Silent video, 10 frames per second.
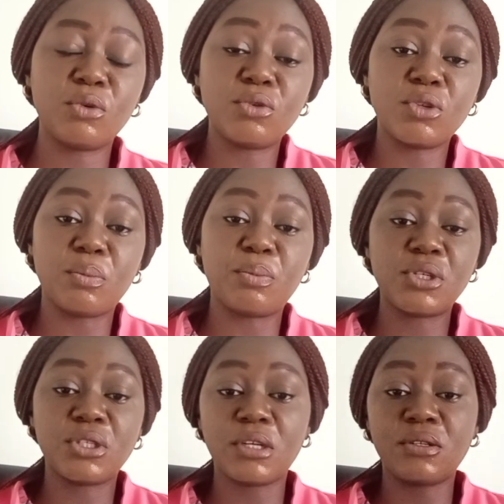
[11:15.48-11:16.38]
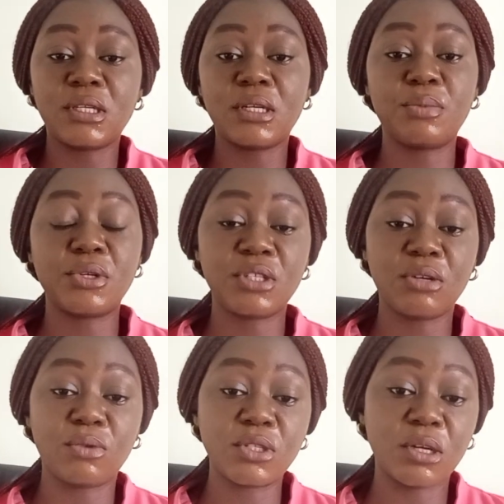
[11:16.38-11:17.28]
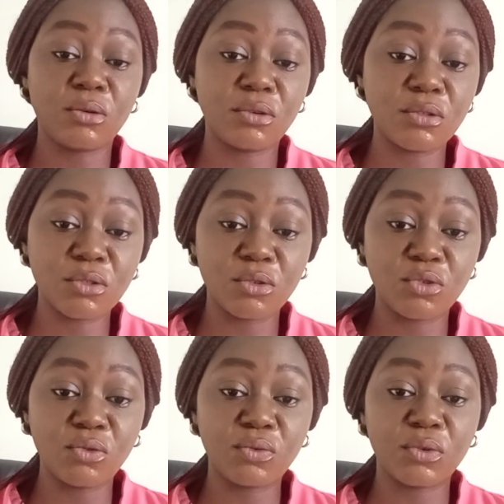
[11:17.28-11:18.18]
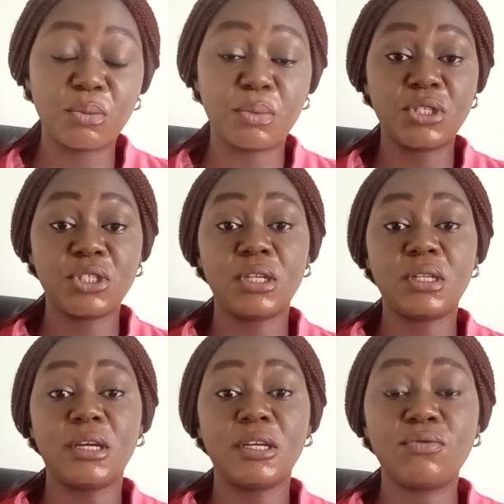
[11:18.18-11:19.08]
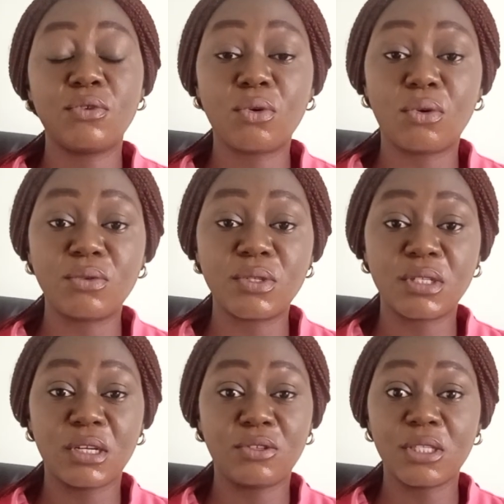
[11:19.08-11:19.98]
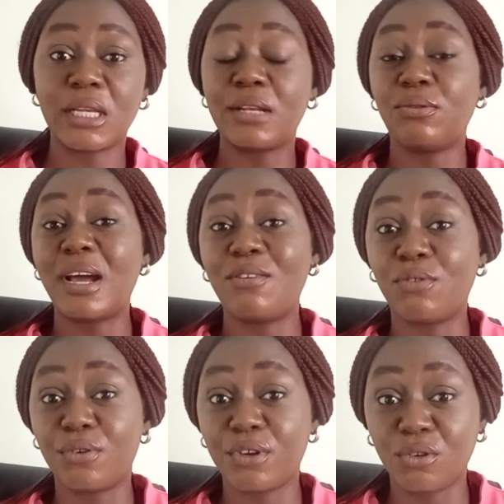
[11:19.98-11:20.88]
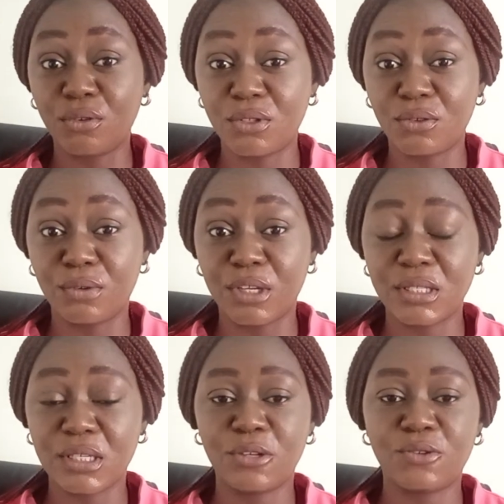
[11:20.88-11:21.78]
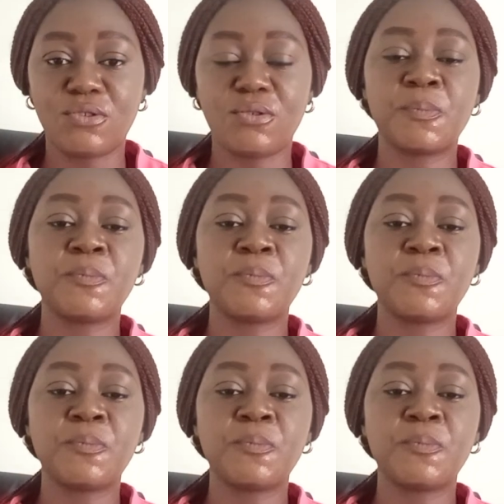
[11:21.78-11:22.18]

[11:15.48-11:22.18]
go to your patient, you tell patient what you're going to do for the patient, they give you consent just like the way I've already oriented you.